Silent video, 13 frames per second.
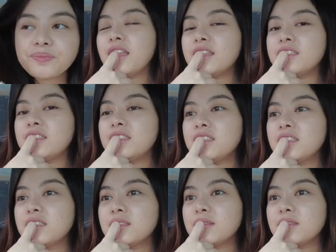And
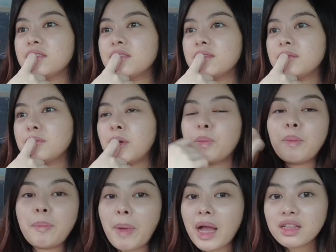
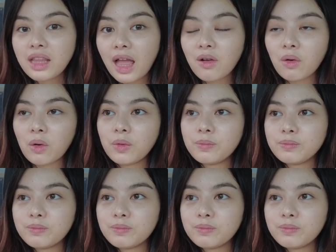magpapak na ako.